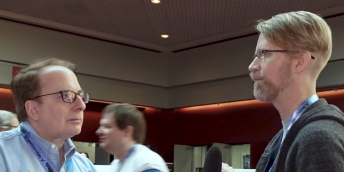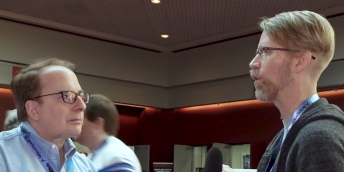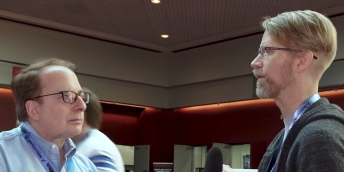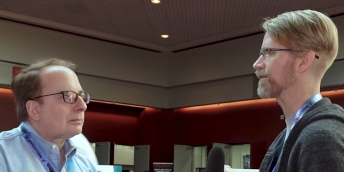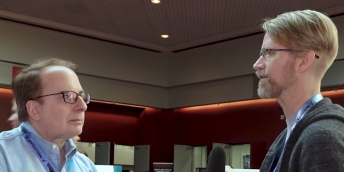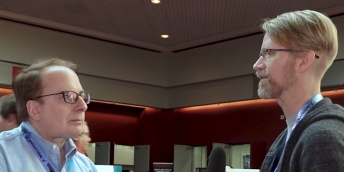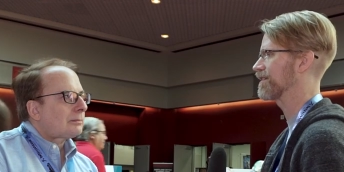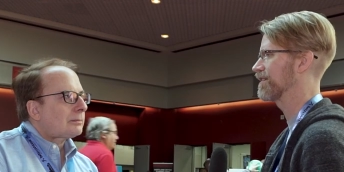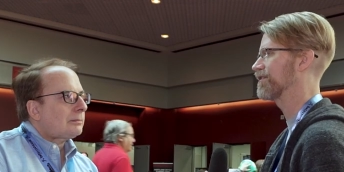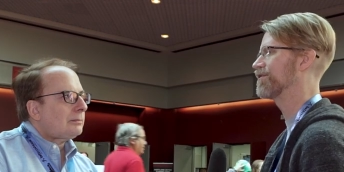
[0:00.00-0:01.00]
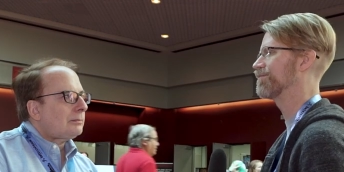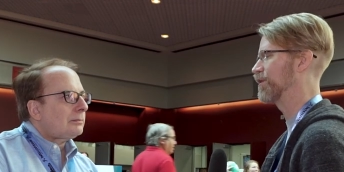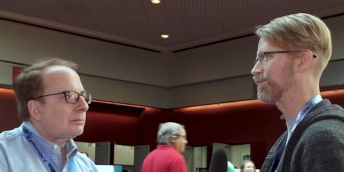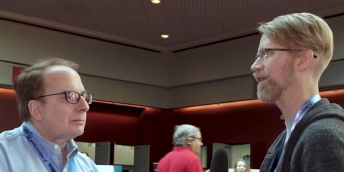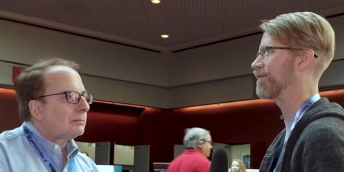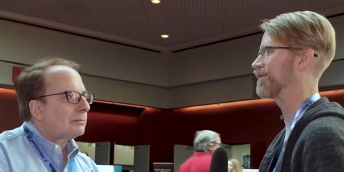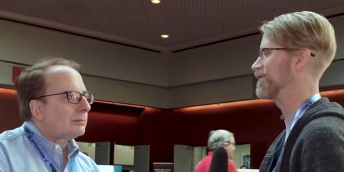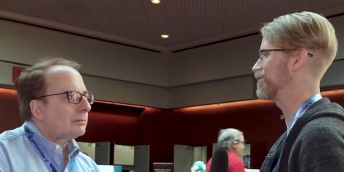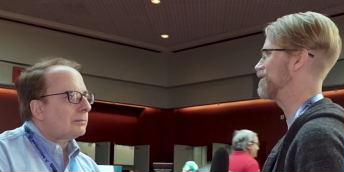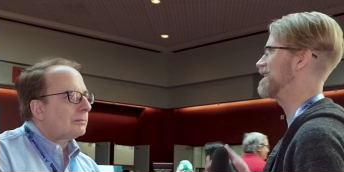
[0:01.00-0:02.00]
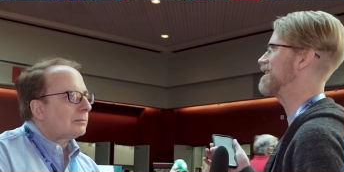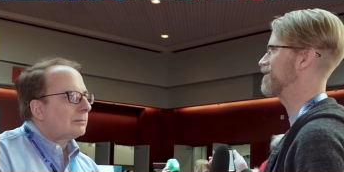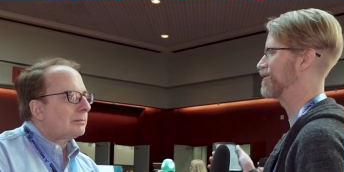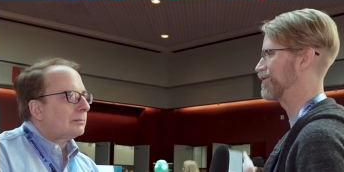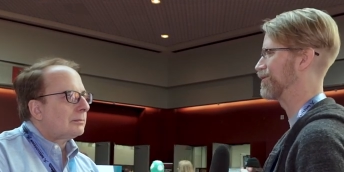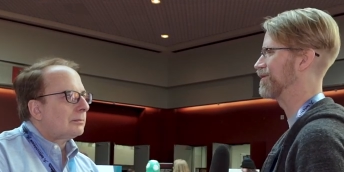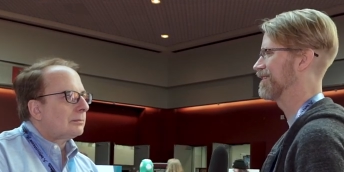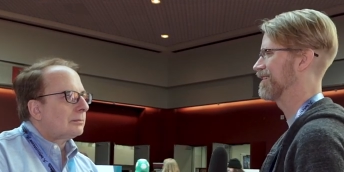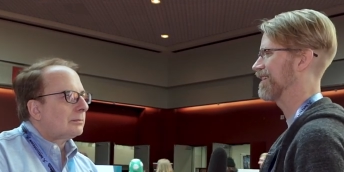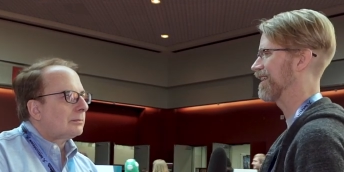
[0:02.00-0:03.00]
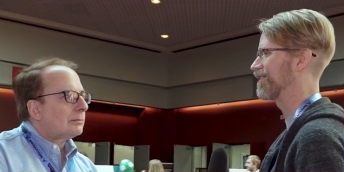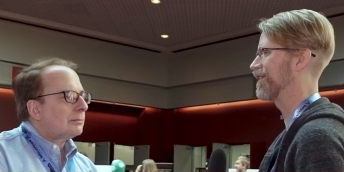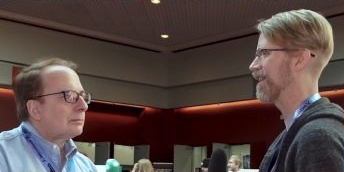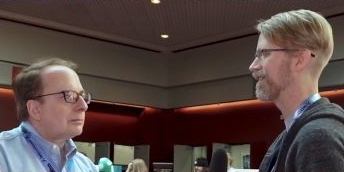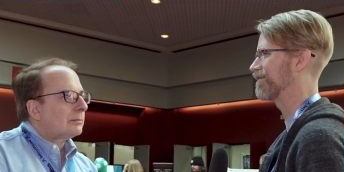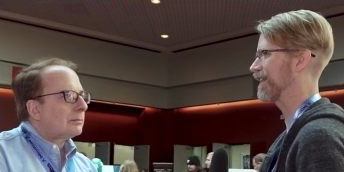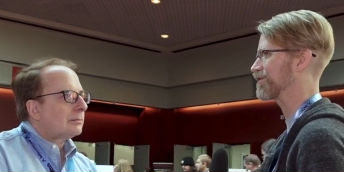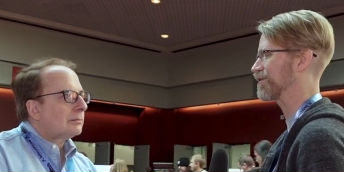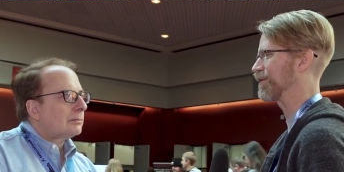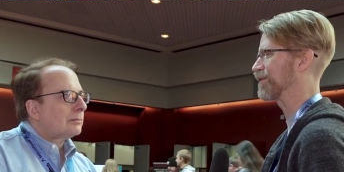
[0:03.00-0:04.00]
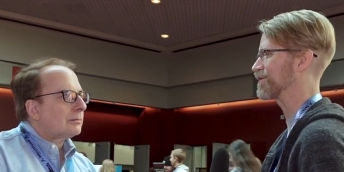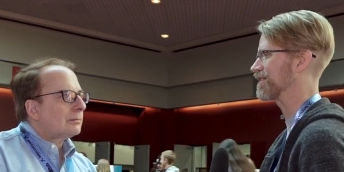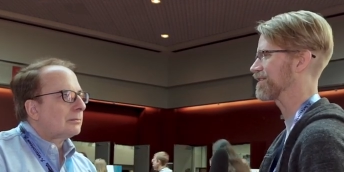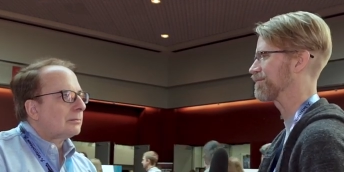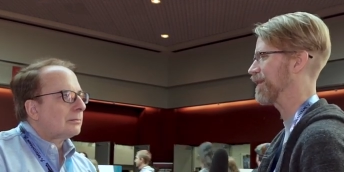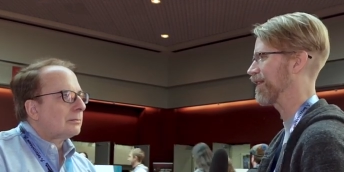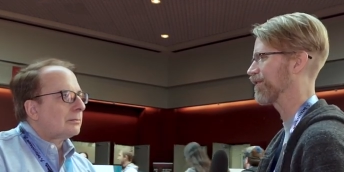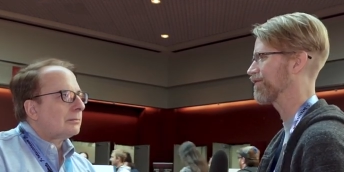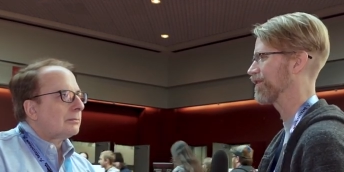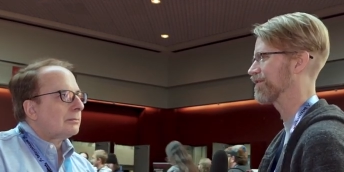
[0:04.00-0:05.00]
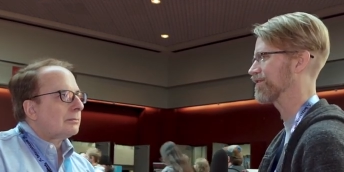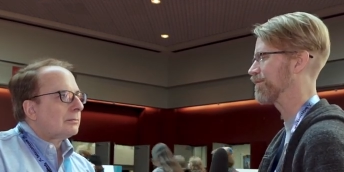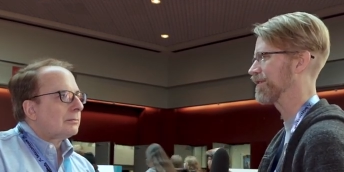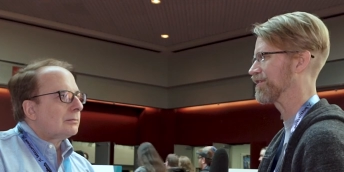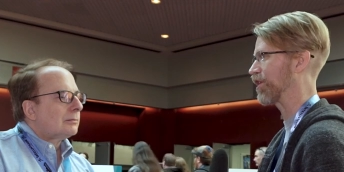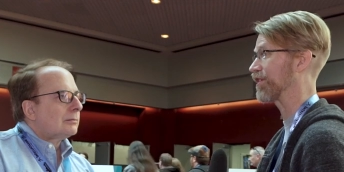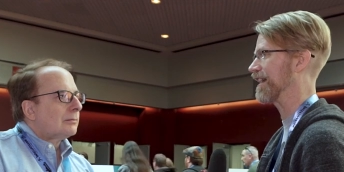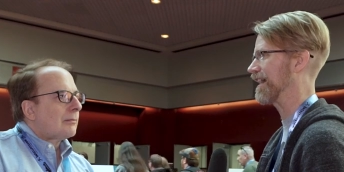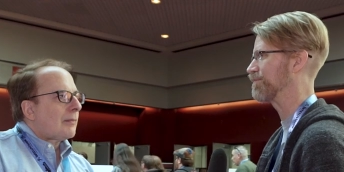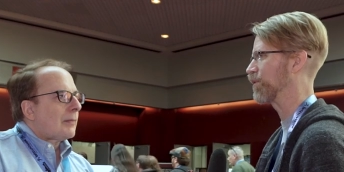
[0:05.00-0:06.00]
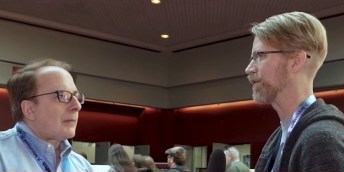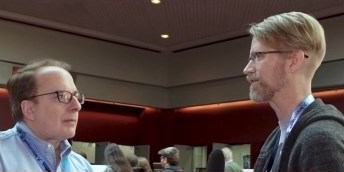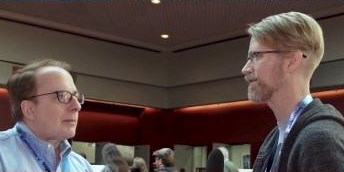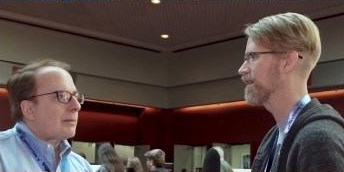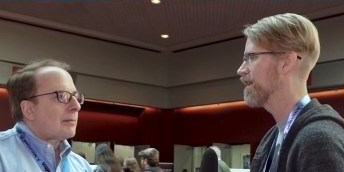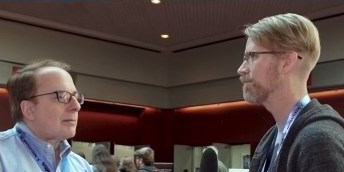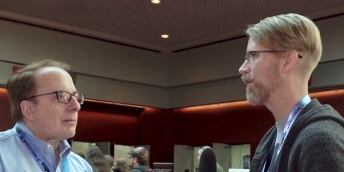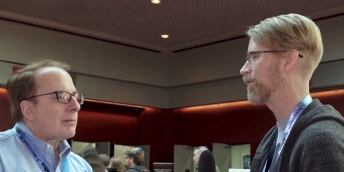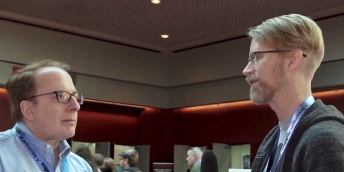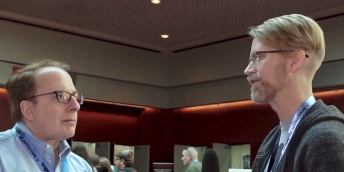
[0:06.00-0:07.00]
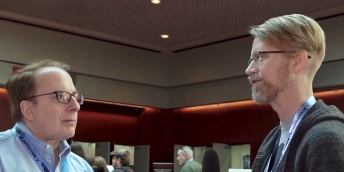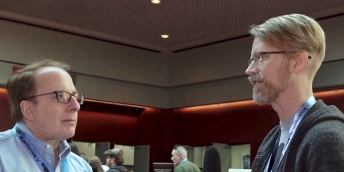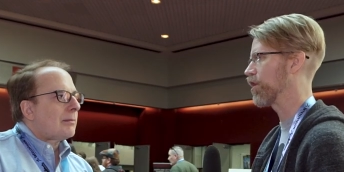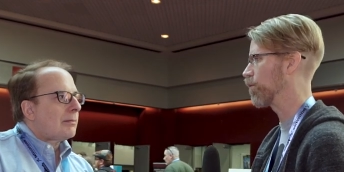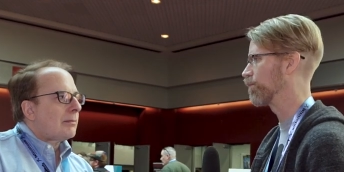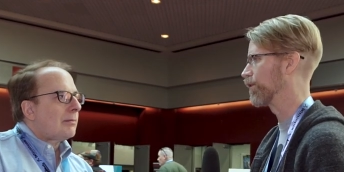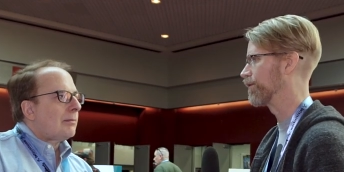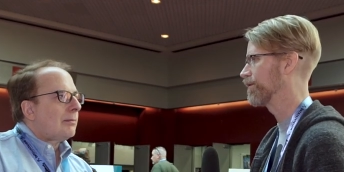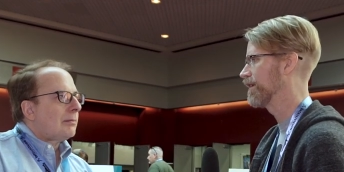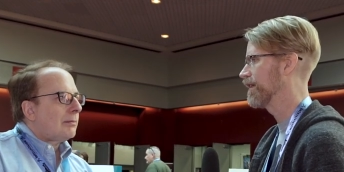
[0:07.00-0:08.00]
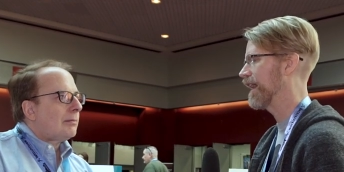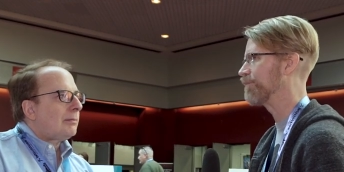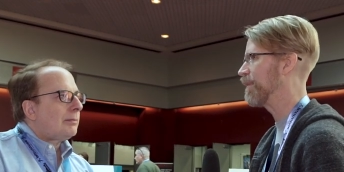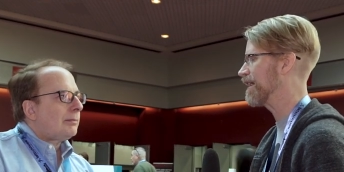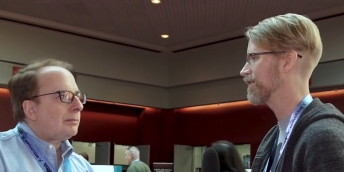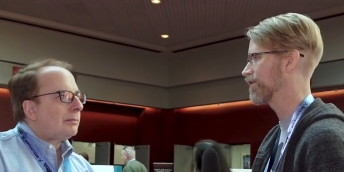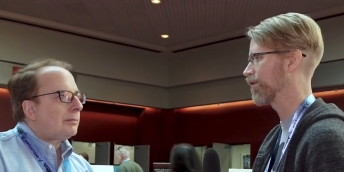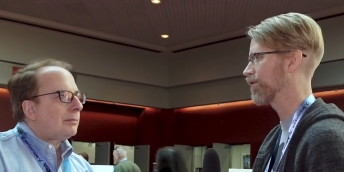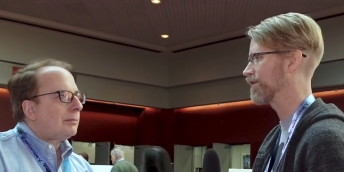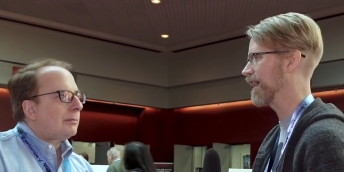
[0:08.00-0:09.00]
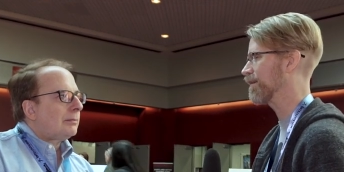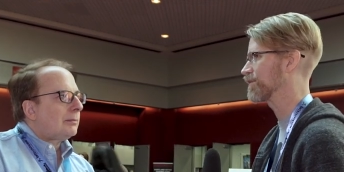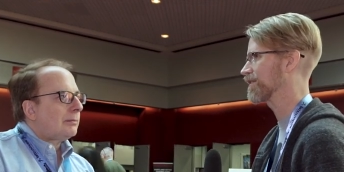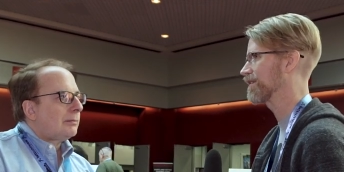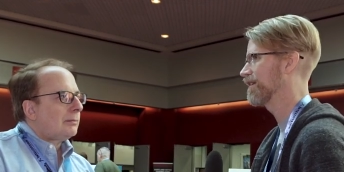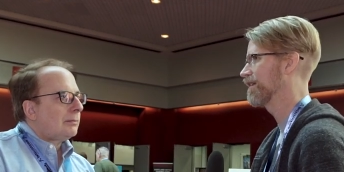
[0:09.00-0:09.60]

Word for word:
Speaker 1: ports. You, you probably do need to do a lot of extra processing power for some of these arcade ports. But when you're doing homebrew and making your own games,